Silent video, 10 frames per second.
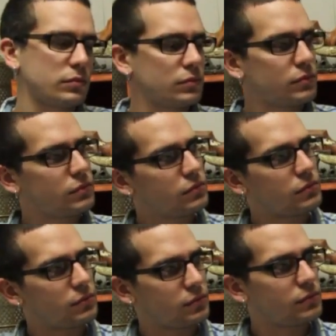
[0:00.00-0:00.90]

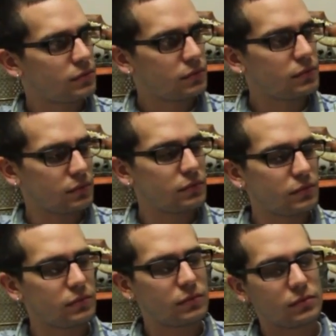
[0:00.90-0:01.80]

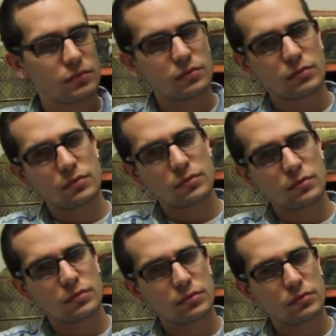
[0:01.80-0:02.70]

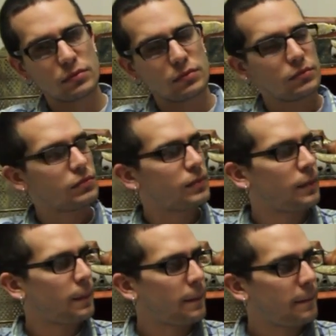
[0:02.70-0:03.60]

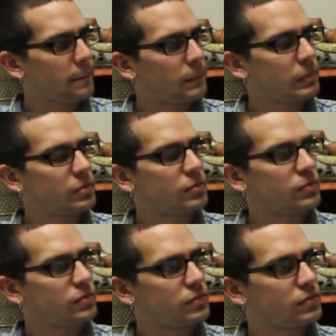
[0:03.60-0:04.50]

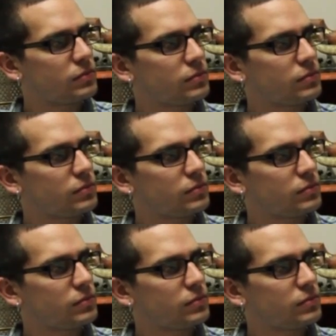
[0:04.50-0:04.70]
[no speech]